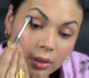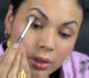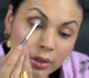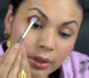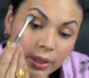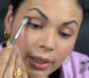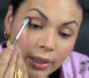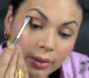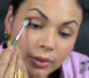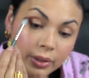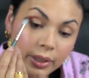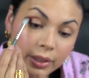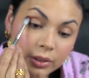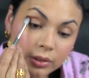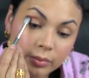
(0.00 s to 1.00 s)
on the outer
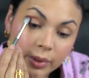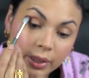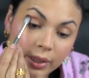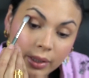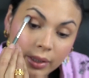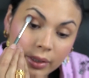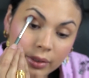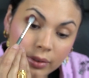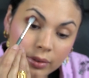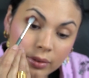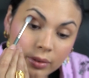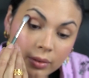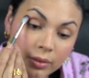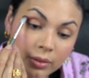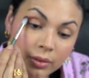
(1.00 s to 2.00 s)
edge of my eye.
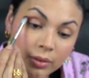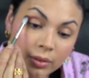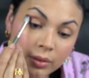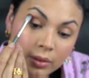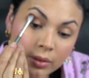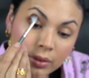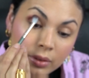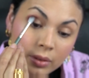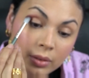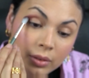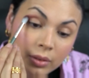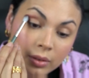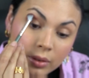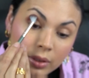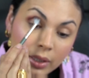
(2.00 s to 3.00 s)

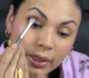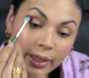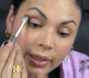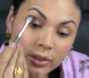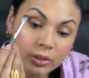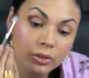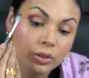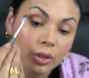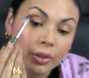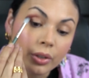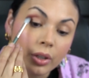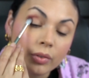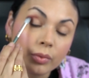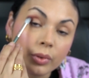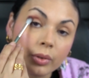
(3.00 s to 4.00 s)
I like to start
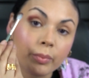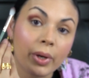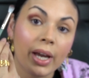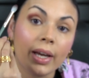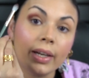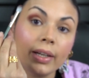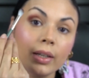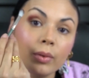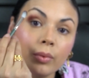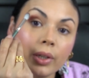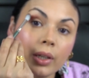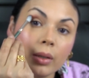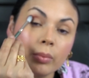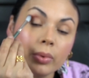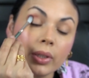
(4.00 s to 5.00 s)
off with patting when
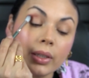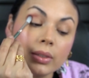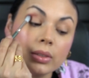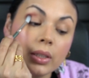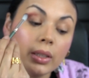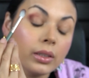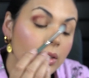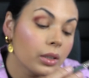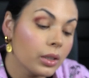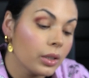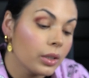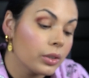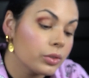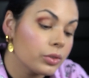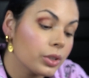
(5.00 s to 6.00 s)
I place it,
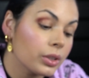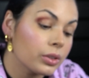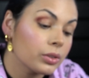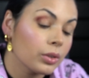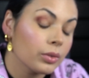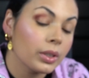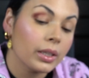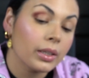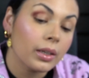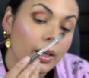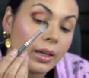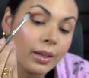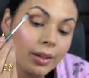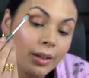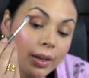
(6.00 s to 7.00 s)
just so that
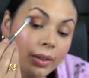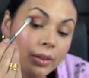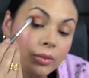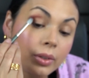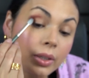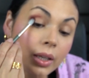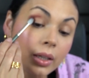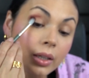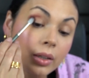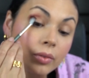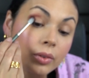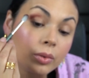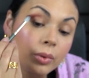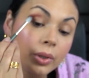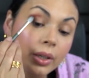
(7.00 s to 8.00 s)
I don't get it
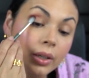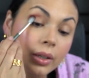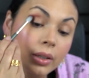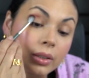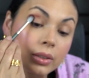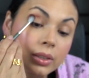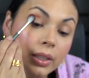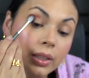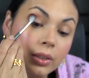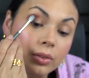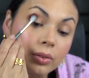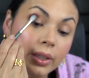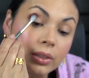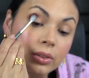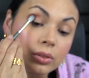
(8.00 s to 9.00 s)
everywhere, and it's like a
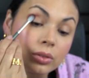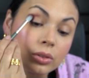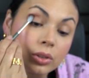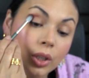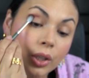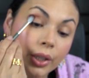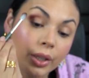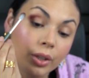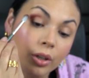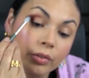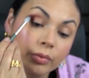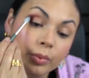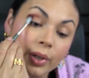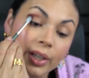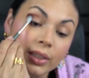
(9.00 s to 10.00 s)
great starting
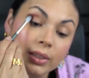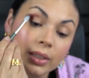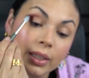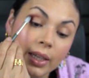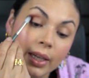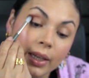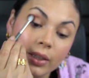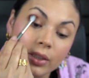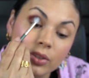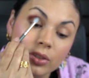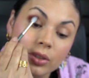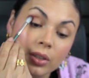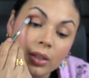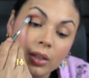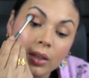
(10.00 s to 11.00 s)
off point to gauge
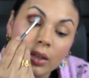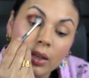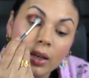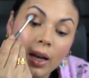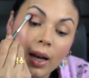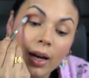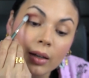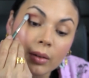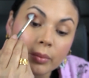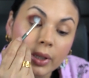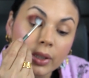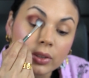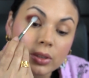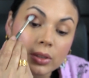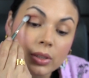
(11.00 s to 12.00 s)
how
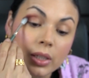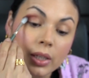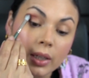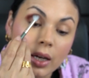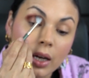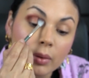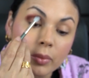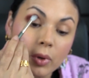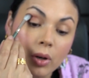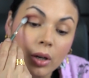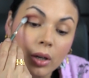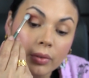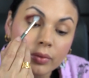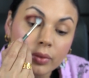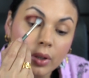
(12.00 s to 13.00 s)
much is going to come
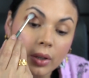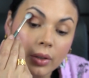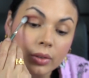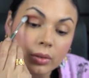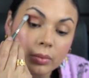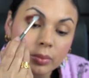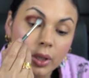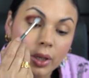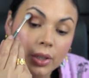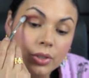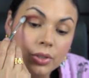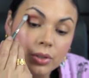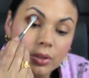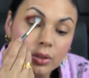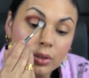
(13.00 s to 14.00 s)
off on the
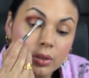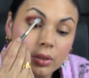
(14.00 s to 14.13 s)
brush.